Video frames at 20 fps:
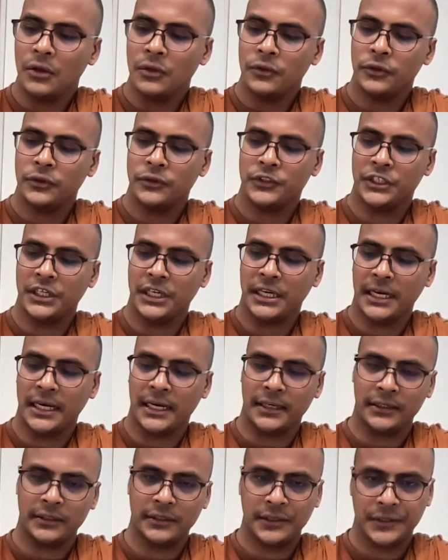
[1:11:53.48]
The
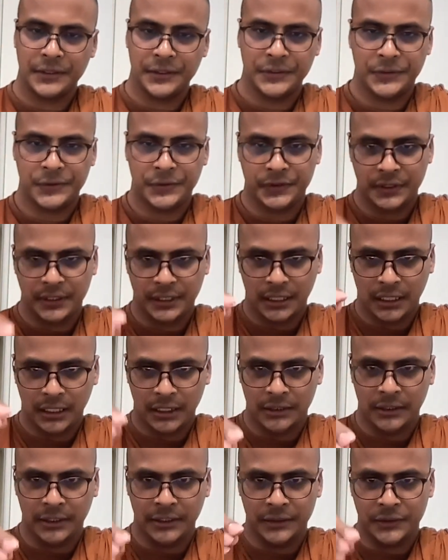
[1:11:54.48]
chicken is
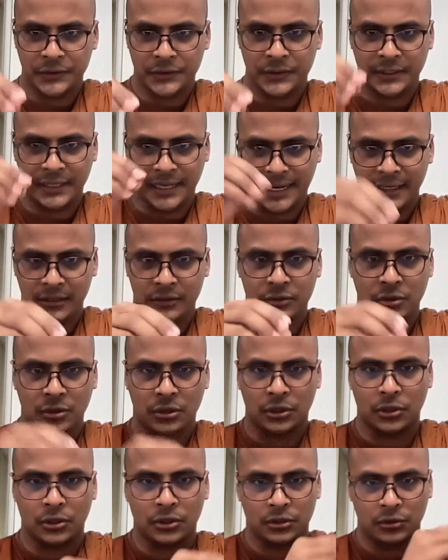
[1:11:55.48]
in its net
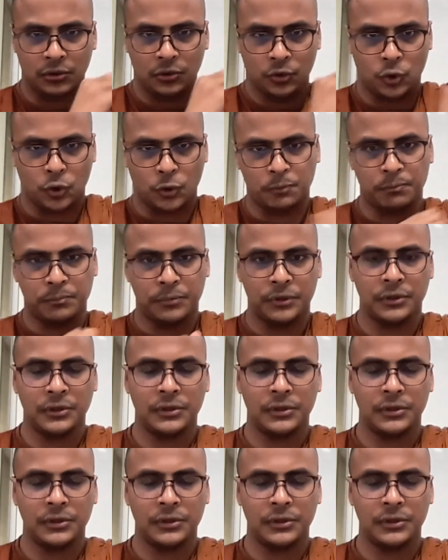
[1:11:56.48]
or coop.